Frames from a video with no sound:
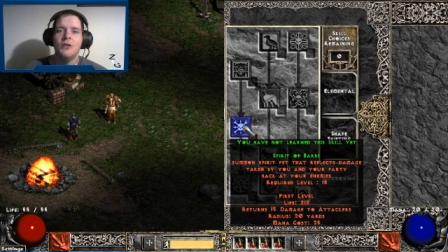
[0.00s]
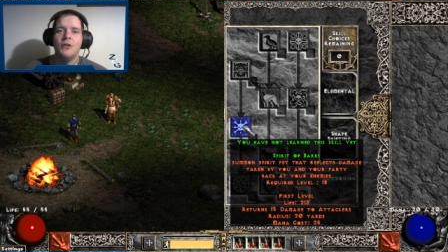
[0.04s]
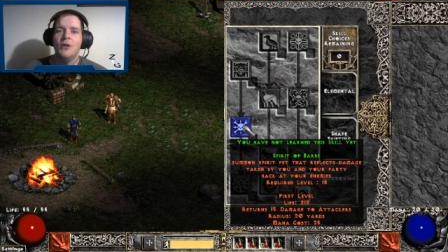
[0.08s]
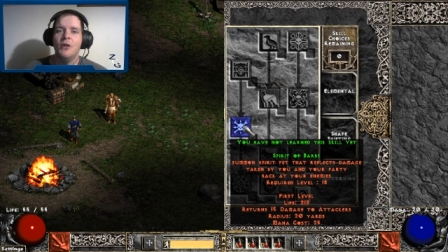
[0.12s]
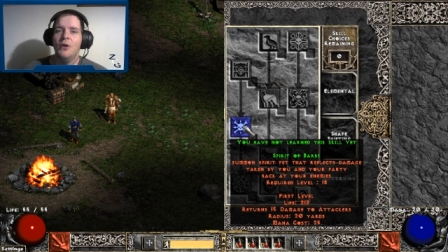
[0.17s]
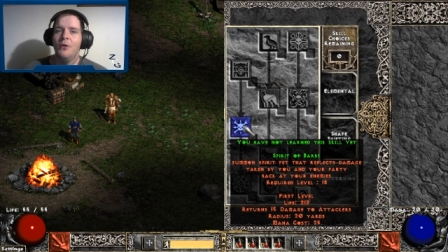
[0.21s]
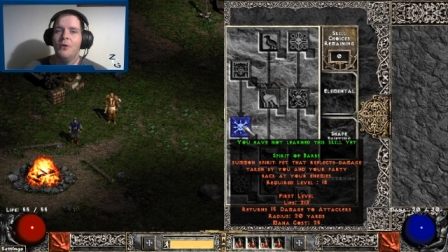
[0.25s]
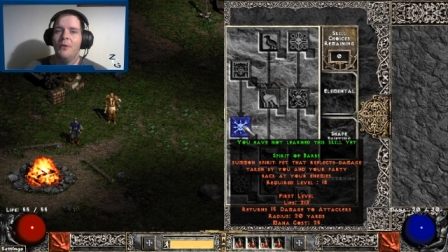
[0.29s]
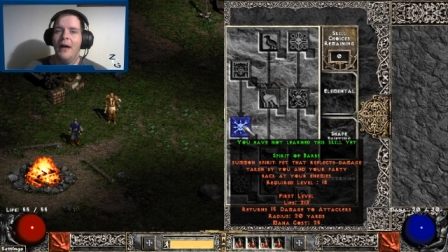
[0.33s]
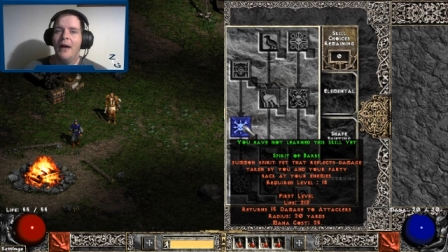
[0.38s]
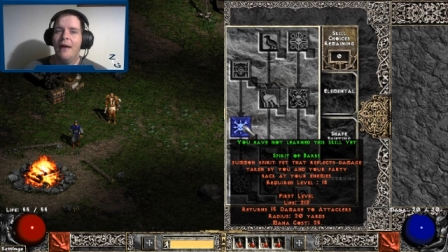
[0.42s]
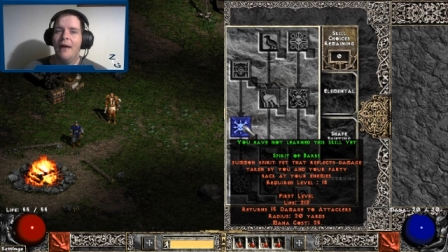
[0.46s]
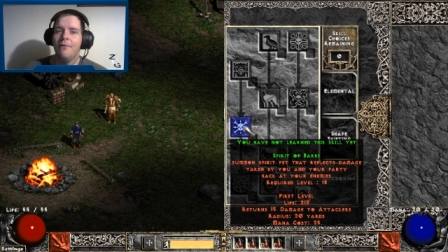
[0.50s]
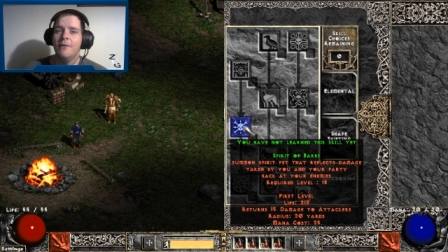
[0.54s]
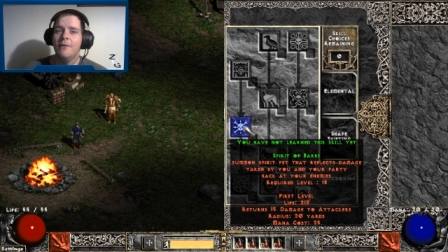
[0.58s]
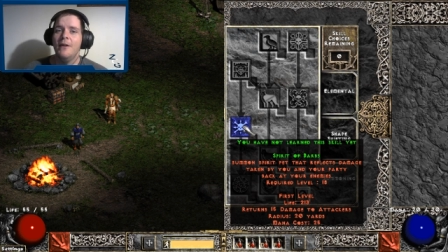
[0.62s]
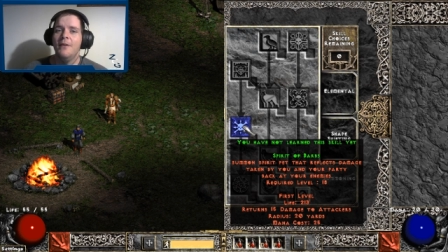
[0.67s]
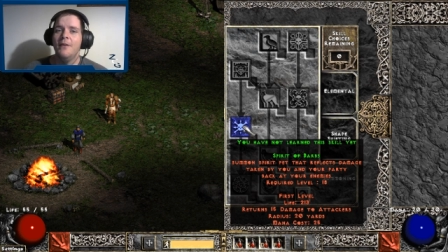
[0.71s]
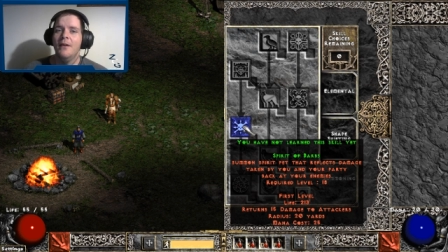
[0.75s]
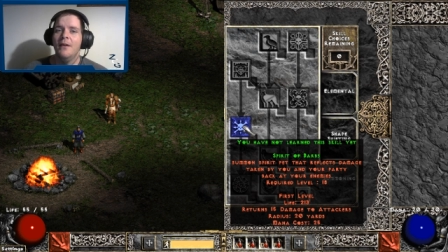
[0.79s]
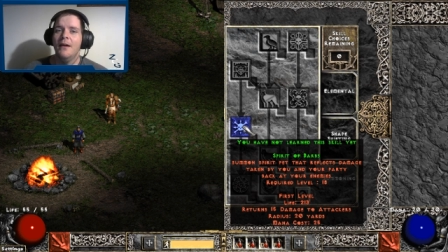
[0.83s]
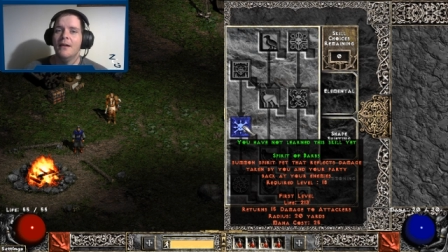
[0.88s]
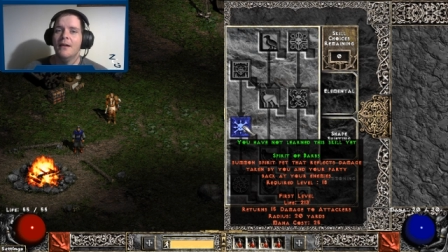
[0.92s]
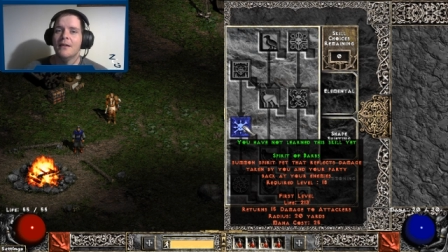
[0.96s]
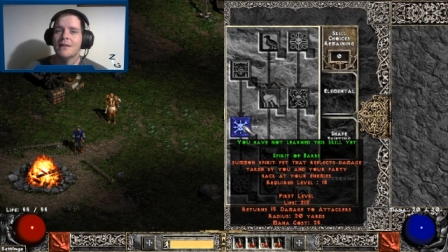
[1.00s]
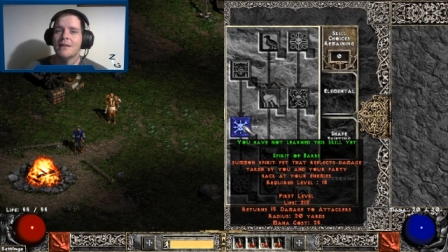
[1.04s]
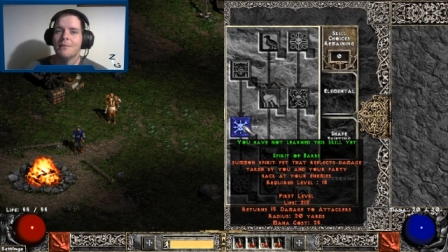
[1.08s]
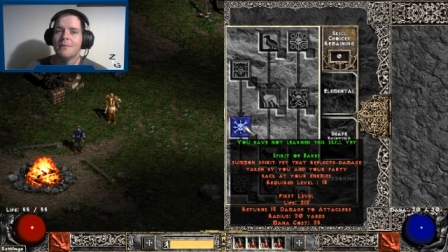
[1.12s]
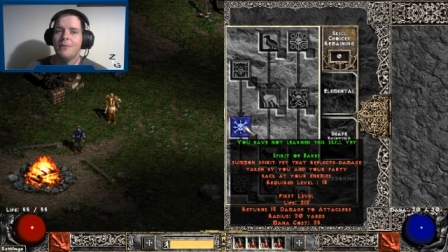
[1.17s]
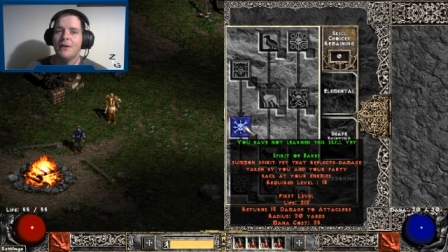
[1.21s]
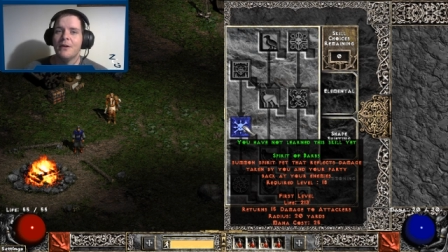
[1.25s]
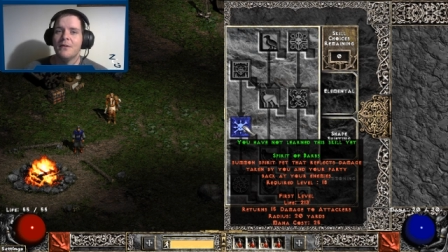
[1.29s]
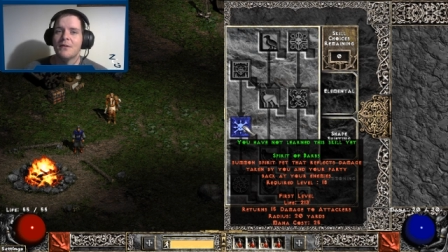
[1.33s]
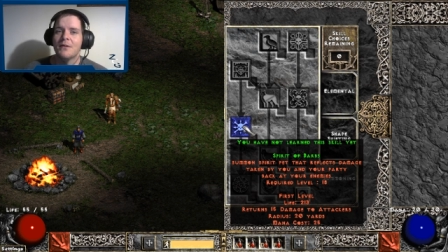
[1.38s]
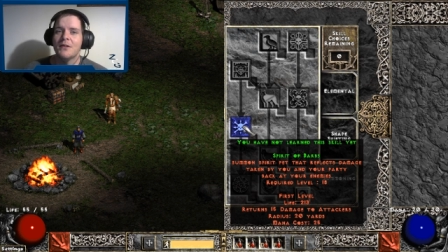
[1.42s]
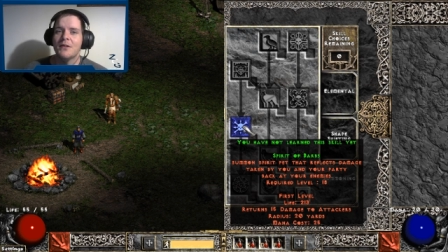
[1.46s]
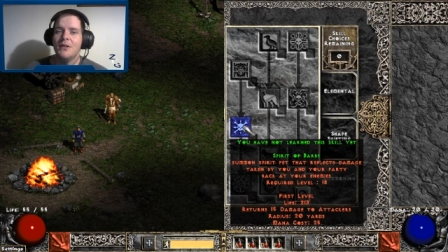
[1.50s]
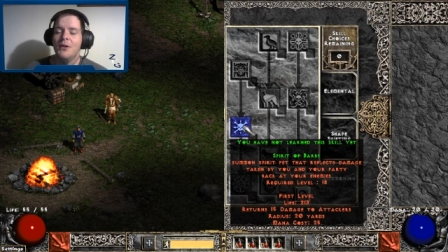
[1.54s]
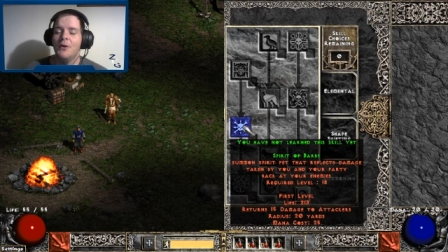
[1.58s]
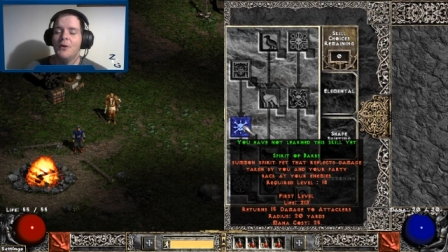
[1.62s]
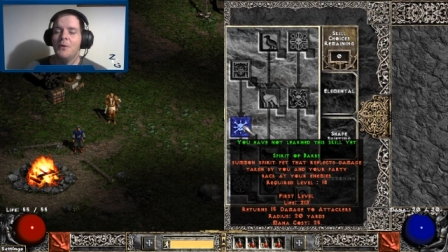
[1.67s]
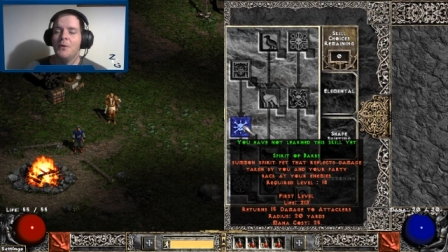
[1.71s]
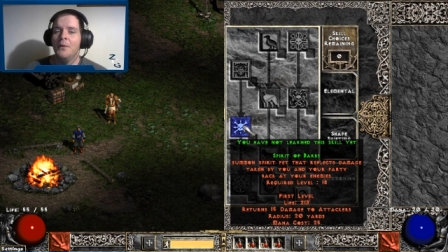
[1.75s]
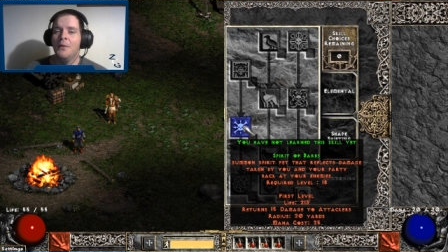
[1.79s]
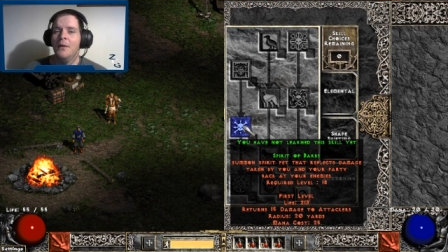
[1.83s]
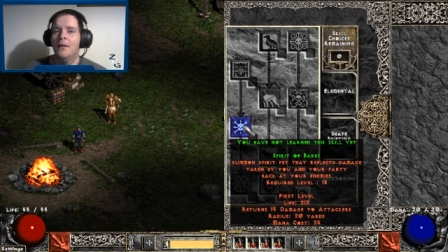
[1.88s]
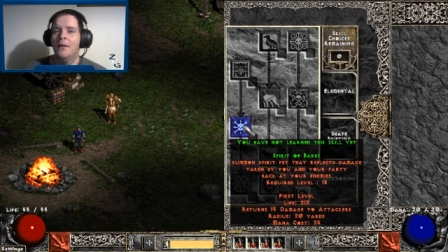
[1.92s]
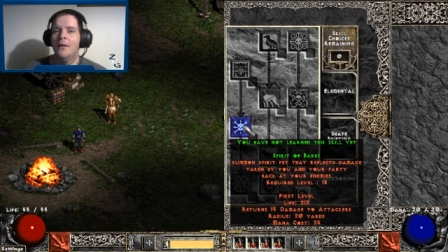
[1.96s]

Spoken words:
to everything as opposed to